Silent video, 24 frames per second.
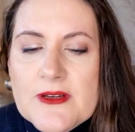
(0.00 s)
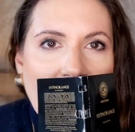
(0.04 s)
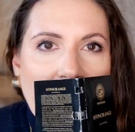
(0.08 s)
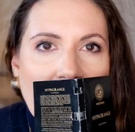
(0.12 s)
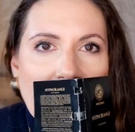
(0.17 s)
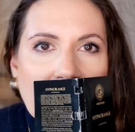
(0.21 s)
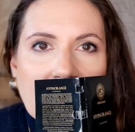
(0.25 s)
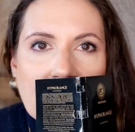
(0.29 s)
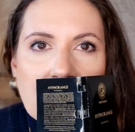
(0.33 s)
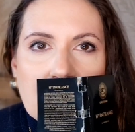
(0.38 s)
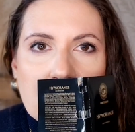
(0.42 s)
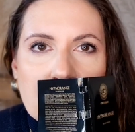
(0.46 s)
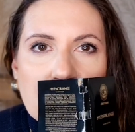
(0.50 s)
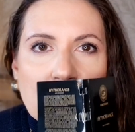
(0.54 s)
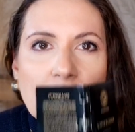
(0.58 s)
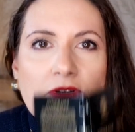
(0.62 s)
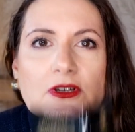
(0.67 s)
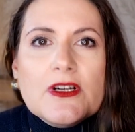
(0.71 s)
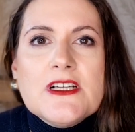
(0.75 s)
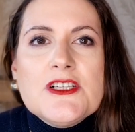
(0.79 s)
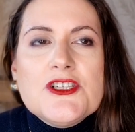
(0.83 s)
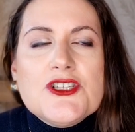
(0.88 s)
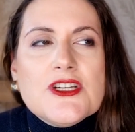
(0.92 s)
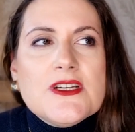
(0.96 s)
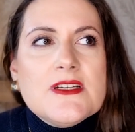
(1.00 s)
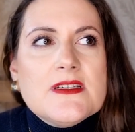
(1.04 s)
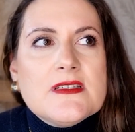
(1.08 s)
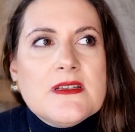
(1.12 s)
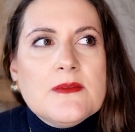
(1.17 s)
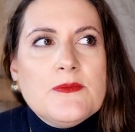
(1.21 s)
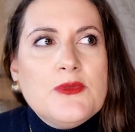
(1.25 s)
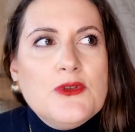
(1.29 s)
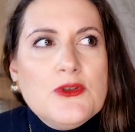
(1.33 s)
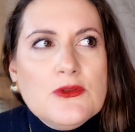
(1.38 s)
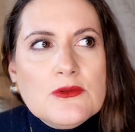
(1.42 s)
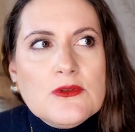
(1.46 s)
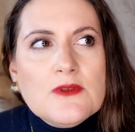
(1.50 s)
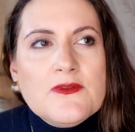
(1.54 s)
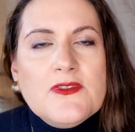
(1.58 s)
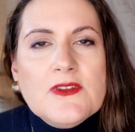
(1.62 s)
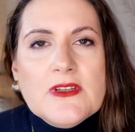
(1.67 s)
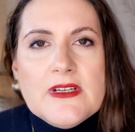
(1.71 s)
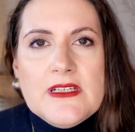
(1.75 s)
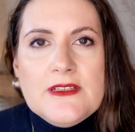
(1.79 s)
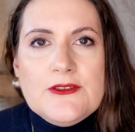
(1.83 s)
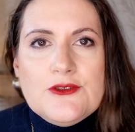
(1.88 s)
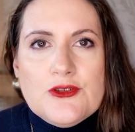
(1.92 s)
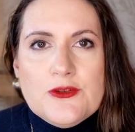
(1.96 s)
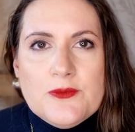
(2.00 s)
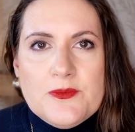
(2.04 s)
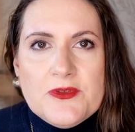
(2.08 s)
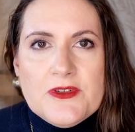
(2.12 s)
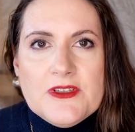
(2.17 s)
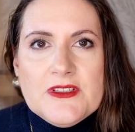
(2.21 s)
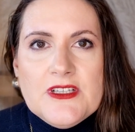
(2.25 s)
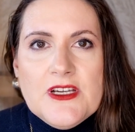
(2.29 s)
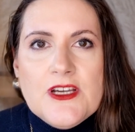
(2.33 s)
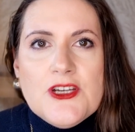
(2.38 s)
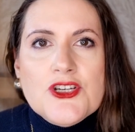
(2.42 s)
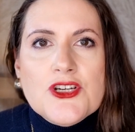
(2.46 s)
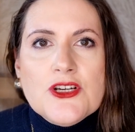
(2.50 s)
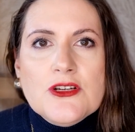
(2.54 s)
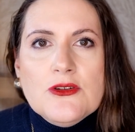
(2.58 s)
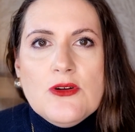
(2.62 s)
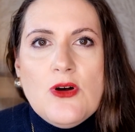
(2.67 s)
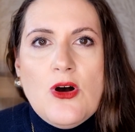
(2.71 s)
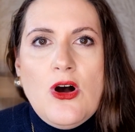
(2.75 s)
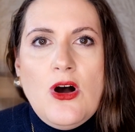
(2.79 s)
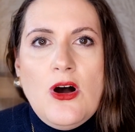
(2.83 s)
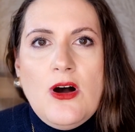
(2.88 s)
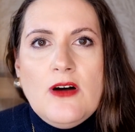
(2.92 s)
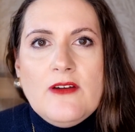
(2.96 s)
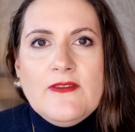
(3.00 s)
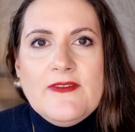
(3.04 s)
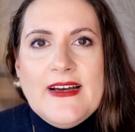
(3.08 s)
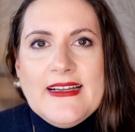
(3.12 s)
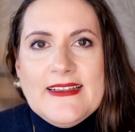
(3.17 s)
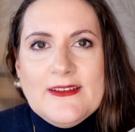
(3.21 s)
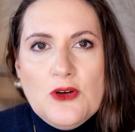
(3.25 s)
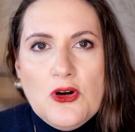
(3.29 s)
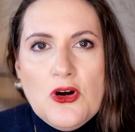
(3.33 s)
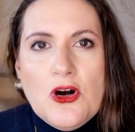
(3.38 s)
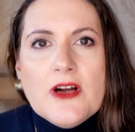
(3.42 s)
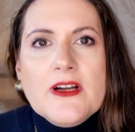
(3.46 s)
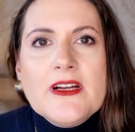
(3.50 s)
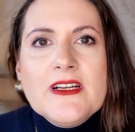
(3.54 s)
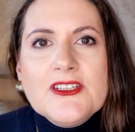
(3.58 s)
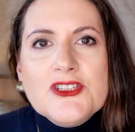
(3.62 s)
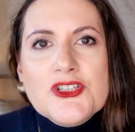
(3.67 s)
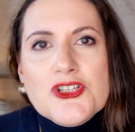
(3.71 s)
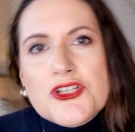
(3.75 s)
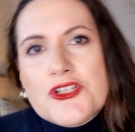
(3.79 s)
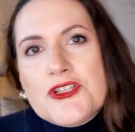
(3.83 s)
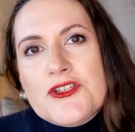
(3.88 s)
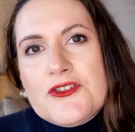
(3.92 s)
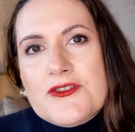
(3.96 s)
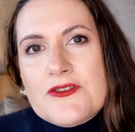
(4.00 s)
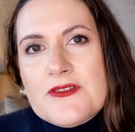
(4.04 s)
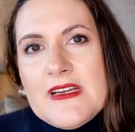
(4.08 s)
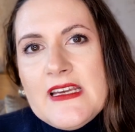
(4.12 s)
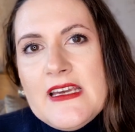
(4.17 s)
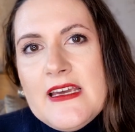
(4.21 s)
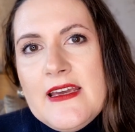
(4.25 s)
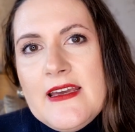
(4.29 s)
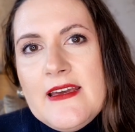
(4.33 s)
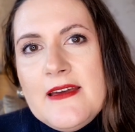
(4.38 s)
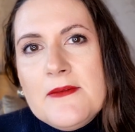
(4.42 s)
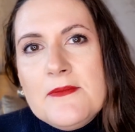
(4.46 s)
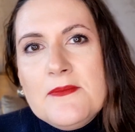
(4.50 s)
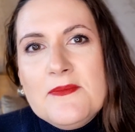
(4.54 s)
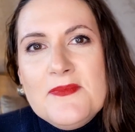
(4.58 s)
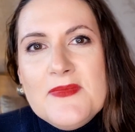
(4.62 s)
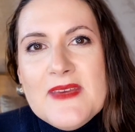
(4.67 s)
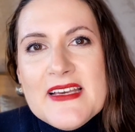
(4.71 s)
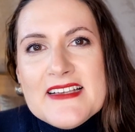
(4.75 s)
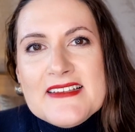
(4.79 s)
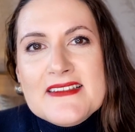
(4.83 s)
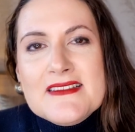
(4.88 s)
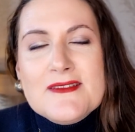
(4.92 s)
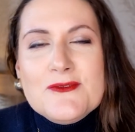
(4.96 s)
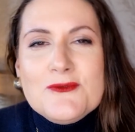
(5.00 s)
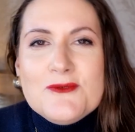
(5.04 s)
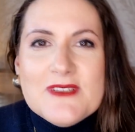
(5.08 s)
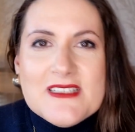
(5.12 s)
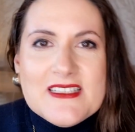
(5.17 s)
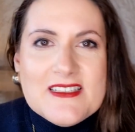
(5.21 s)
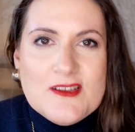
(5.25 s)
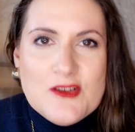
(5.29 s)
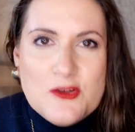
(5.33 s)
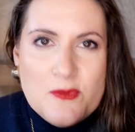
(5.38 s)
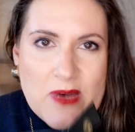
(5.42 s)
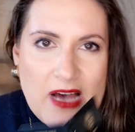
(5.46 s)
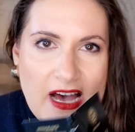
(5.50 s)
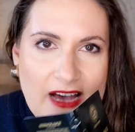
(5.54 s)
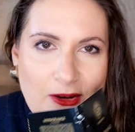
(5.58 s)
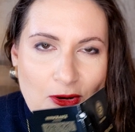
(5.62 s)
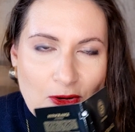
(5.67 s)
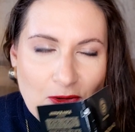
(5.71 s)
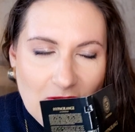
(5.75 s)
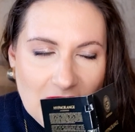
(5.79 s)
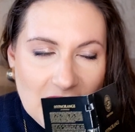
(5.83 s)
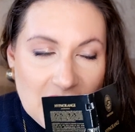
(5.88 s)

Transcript: And Hypnorange is a beautiful interpretation of an orange tree mixed with tobacco.